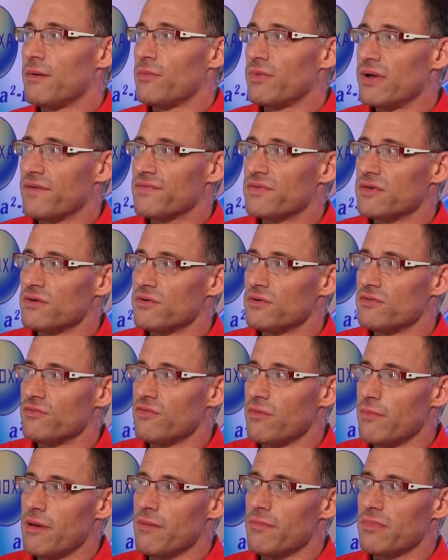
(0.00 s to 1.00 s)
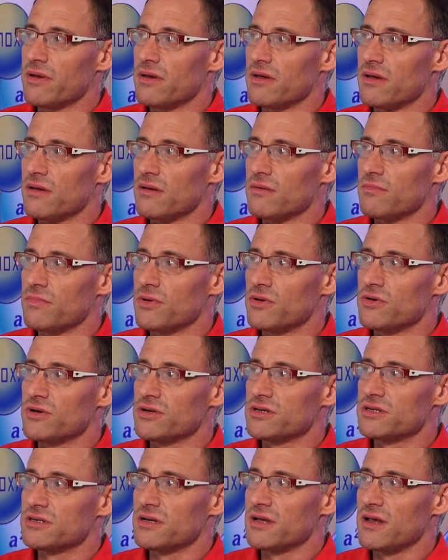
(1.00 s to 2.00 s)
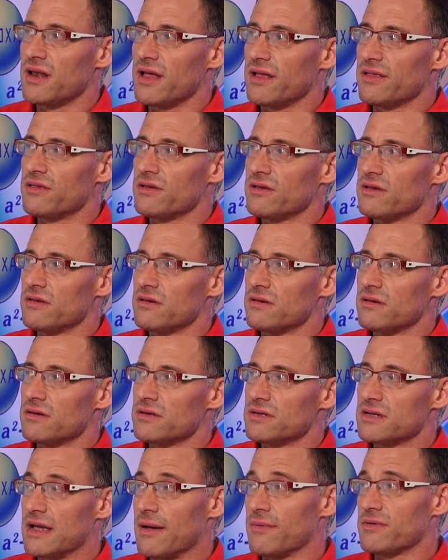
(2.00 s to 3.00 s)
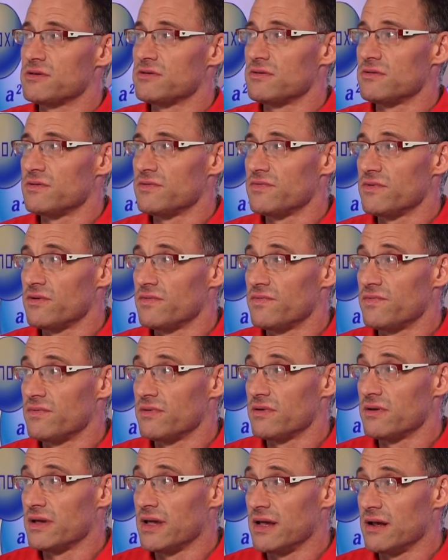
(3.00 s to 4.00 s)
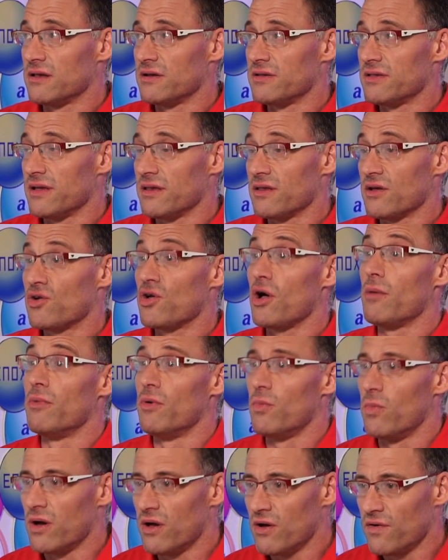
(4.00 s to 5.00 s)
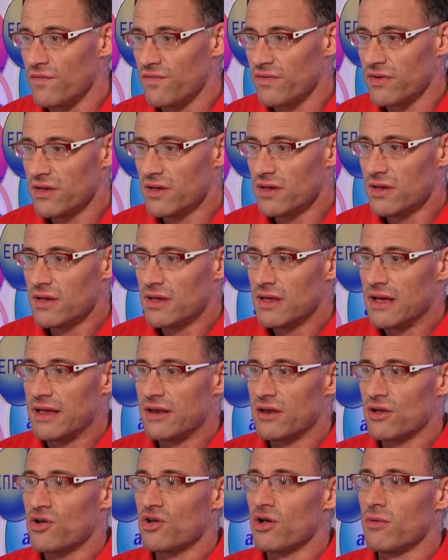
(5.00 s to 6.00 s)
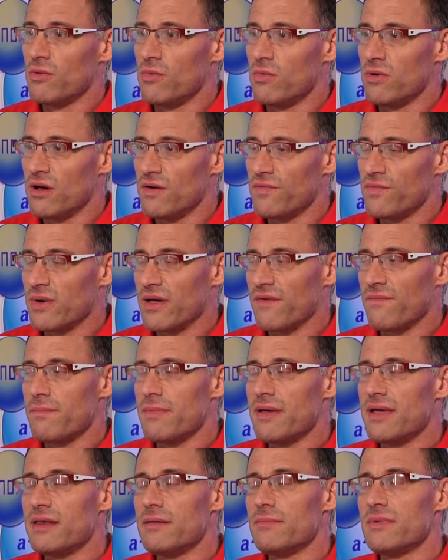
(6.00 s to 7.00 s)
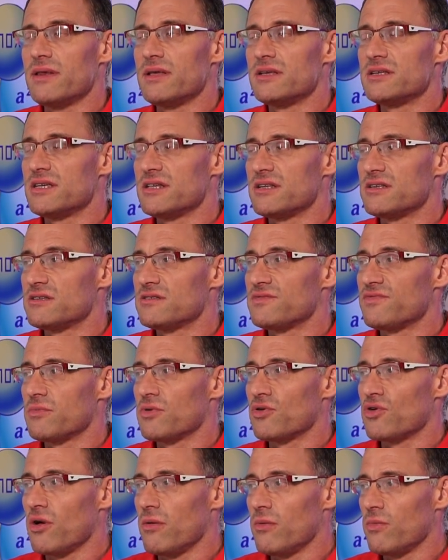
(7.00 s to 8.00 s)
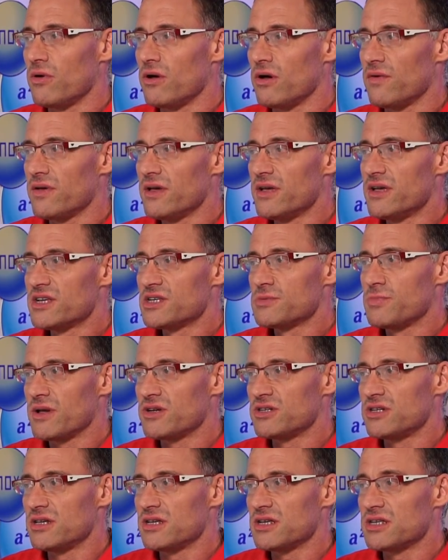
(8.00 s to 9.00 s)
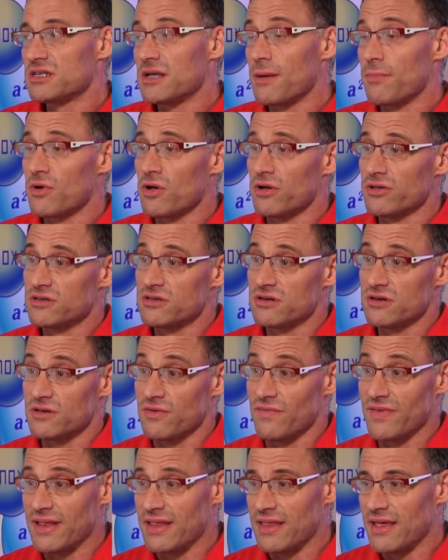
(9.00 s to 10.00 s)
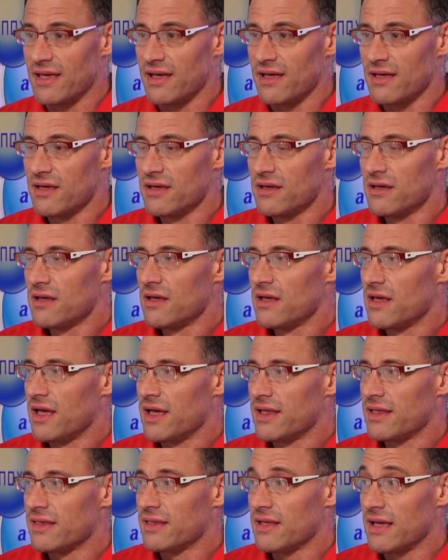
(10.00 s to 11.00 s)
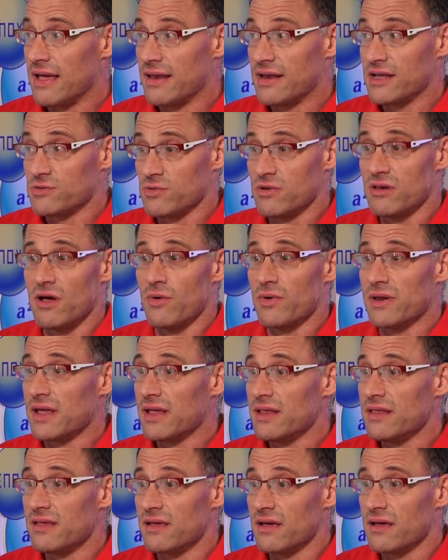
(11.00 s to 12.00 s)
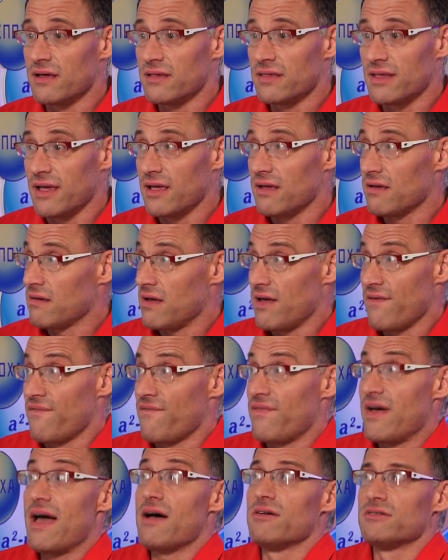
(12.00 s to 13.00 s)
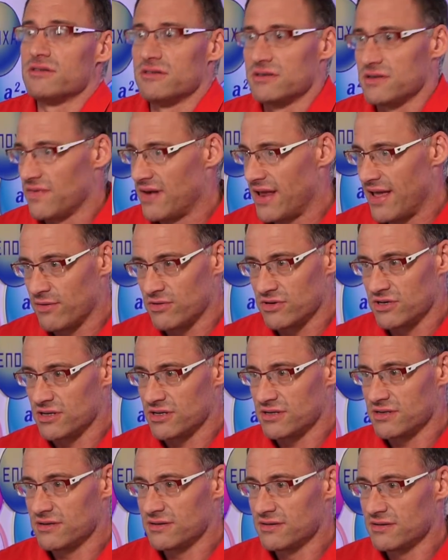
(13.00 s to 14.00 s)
and we have to remember that because London is the capital of England and the Commonwealth, we have many, many citizens from the Commonwealth, especially the subcontinent of India. And as we know, in India, they have thousands of languages.